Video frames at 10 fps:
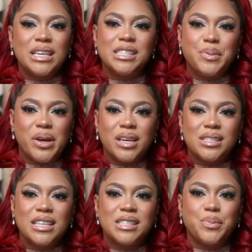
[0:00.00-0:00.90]
to
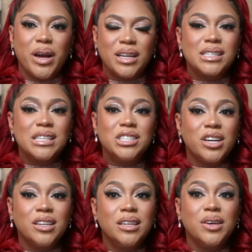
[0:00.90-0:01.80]
experience this pregnancy
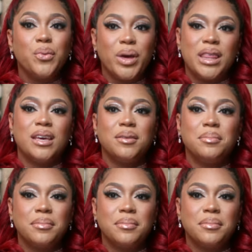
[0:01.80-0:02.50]
journey with him.